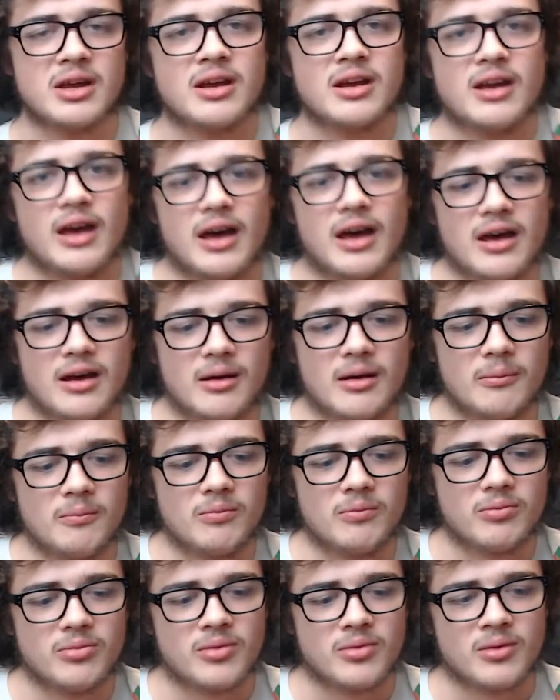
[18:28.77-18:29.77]

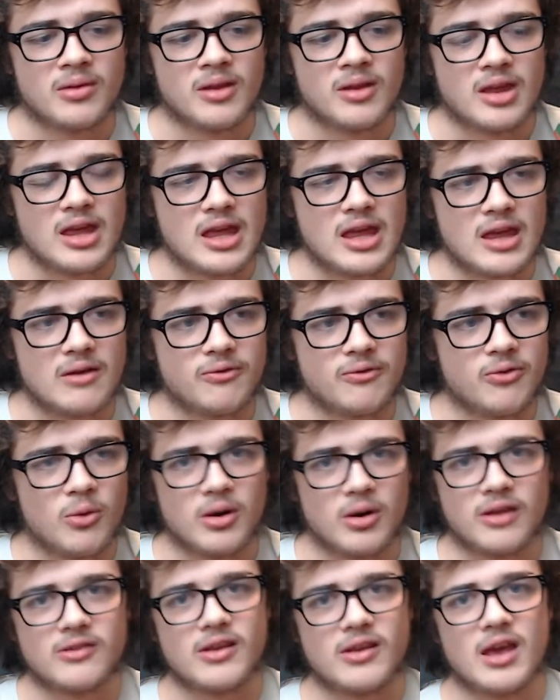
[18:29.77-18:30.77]
For an
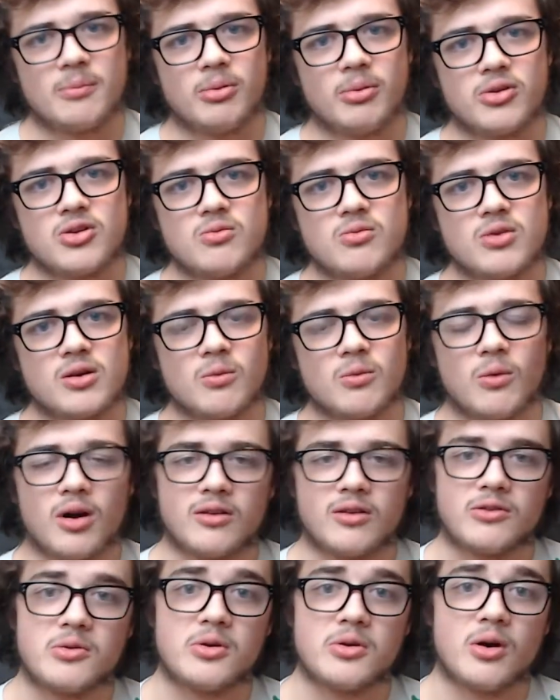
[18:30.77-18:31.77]
example, you wouldn't want
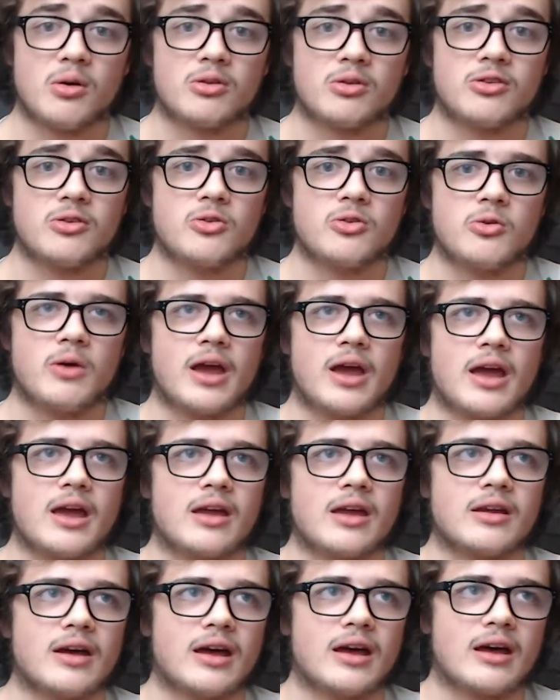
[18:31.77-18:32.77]
to go to
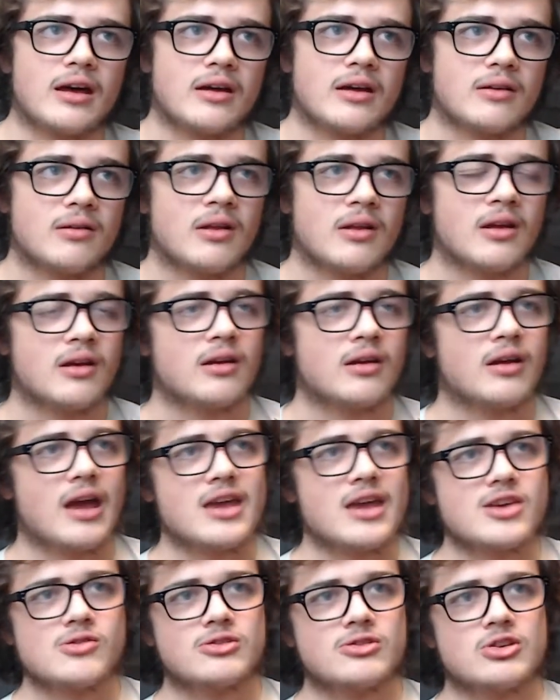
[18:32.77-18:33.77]
a
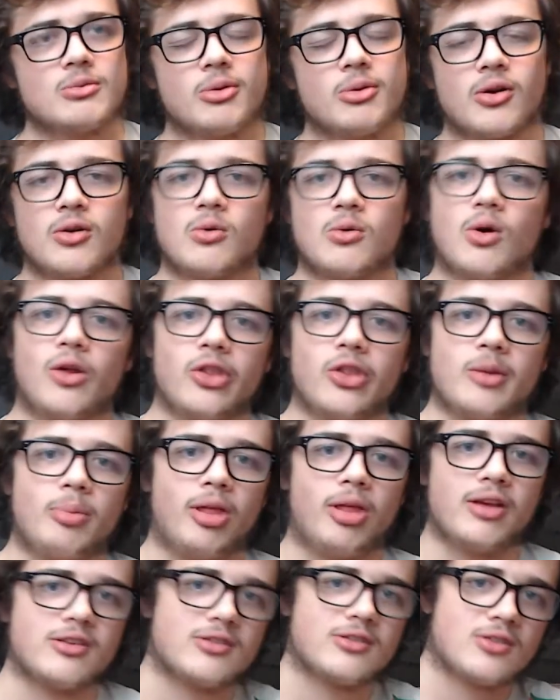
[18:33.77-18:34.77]
YouTuber who only
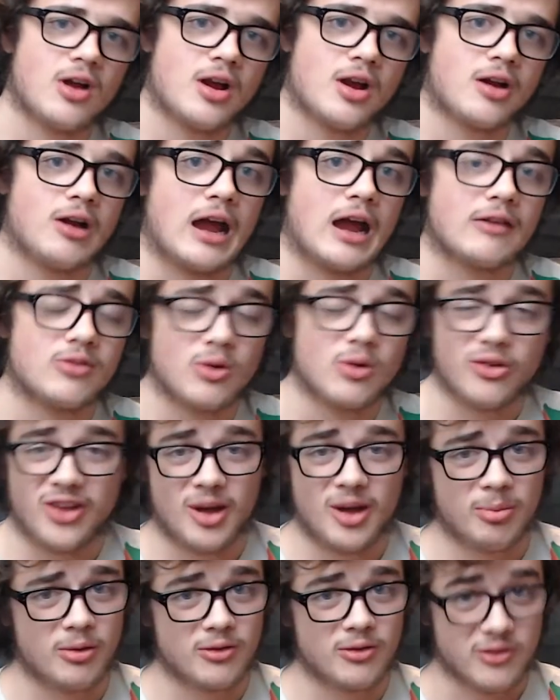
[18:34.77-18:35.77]
plays StarCraft, who only
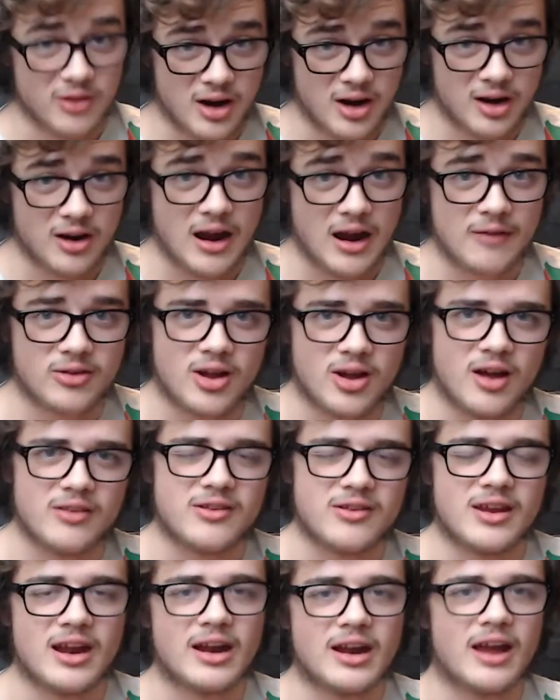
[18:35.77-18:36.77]
uploads StarCraft
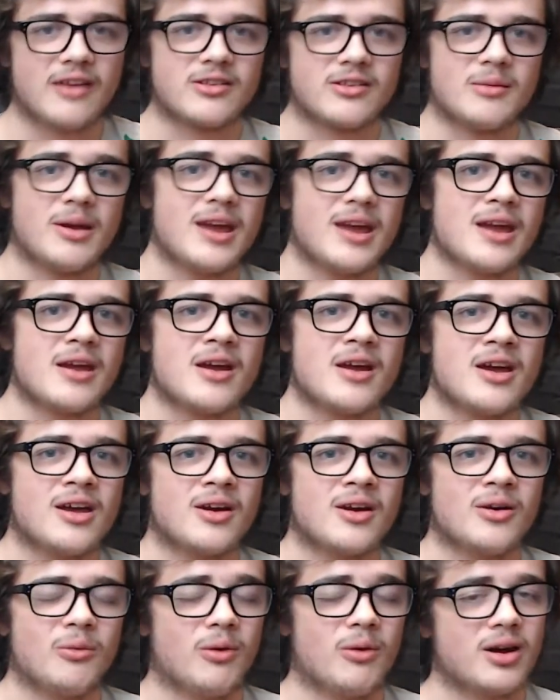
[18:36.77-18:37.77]
content, and ask them, hey,
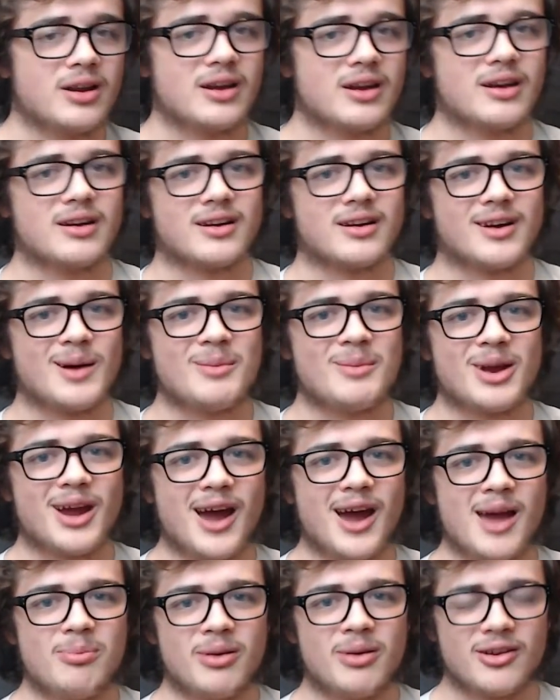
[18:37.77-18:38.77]
want to come on
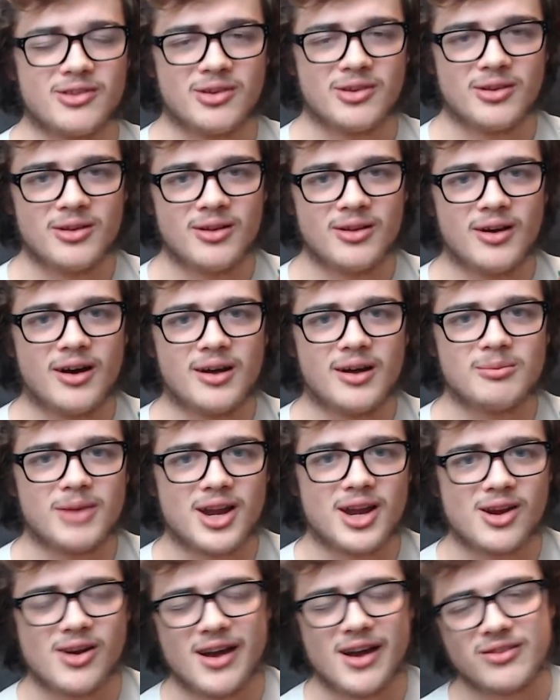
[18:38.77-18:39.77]
Hypixel on
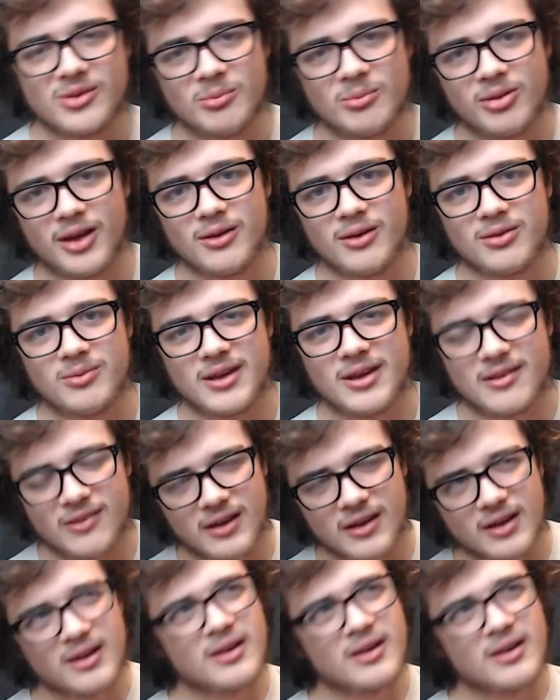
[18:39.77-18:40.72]
Minecraft and play with me? It's like,